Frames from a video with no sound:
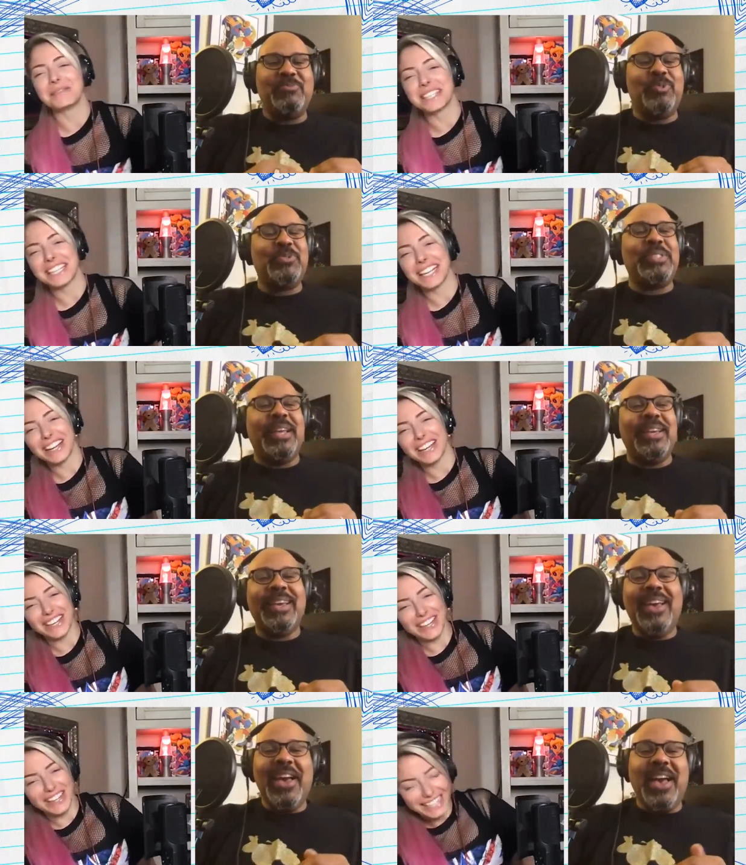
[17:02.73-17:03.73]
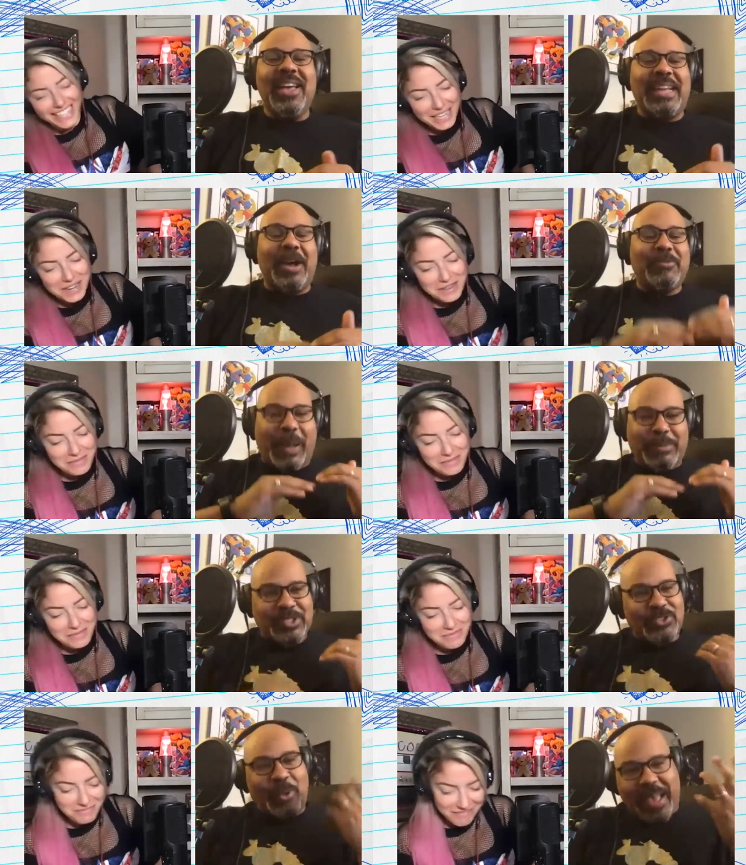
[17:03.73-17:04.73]
Speaker 1: it was like, like I, I, was
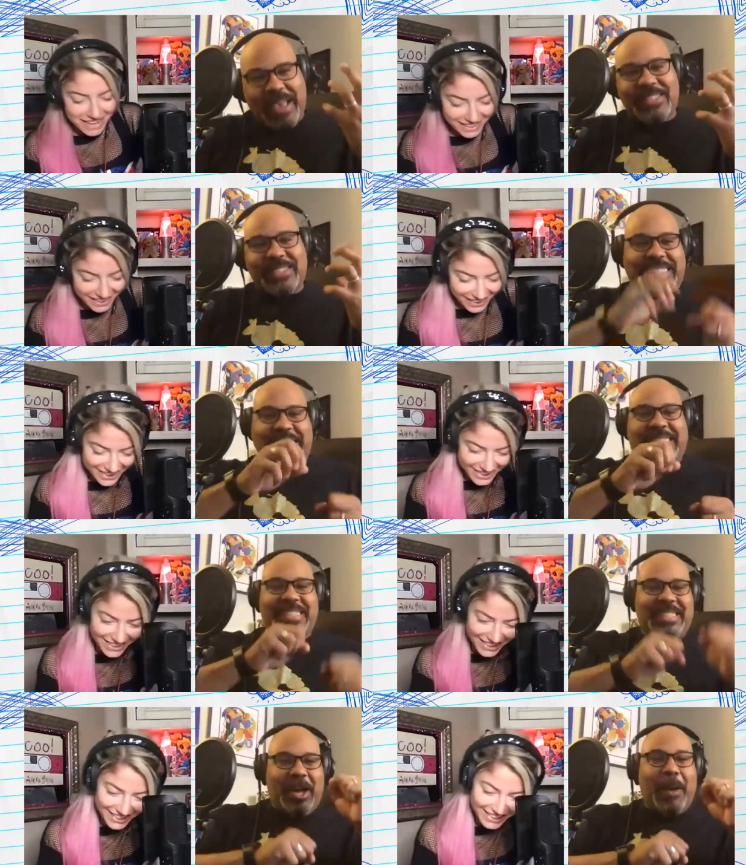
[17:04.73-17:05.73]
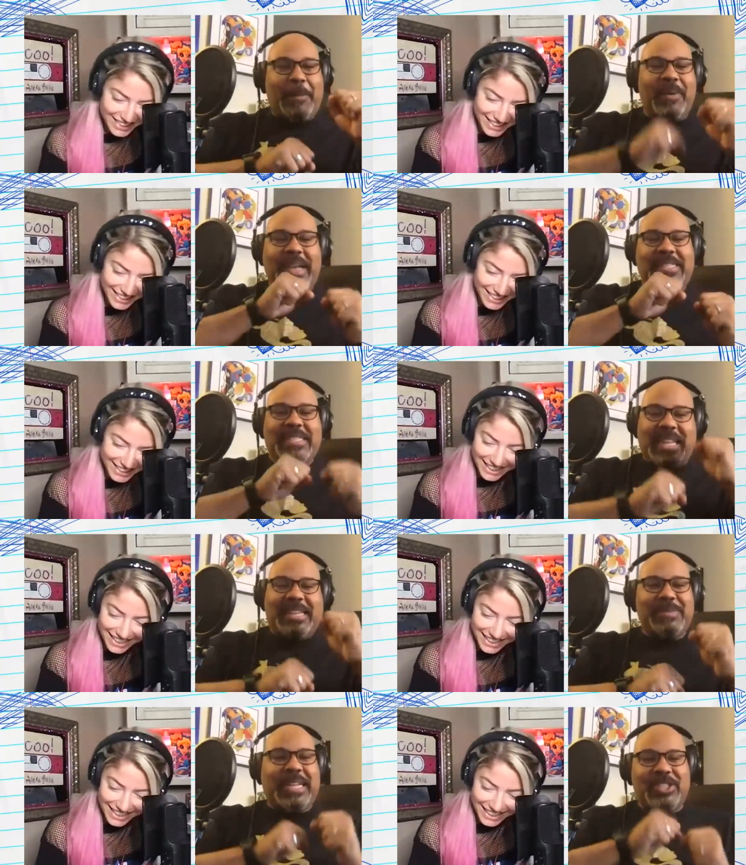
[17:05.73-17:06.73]
trying to get to the upper echelon,
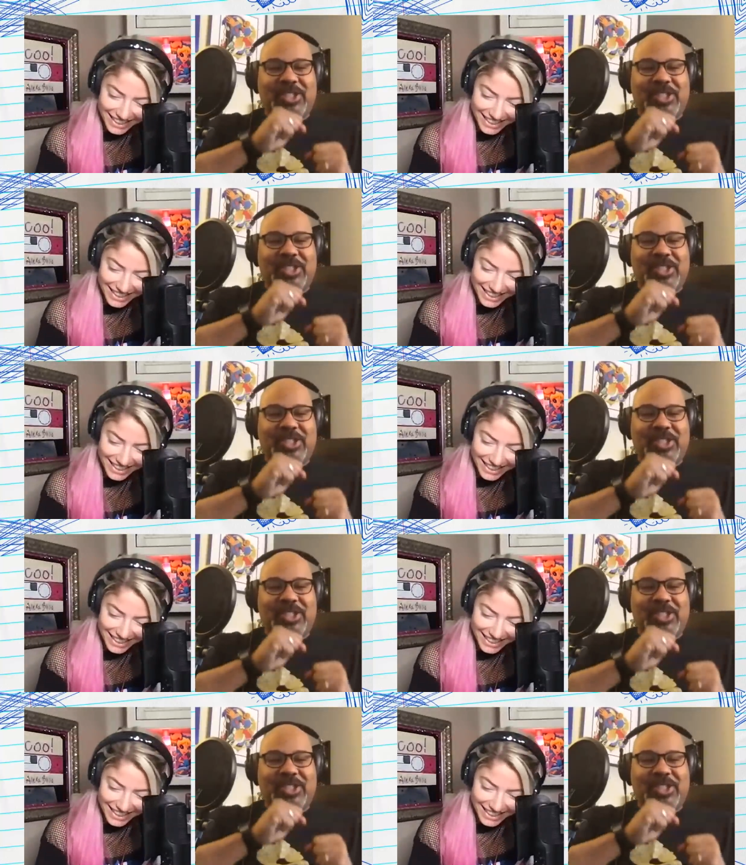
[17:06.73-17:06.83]
but I just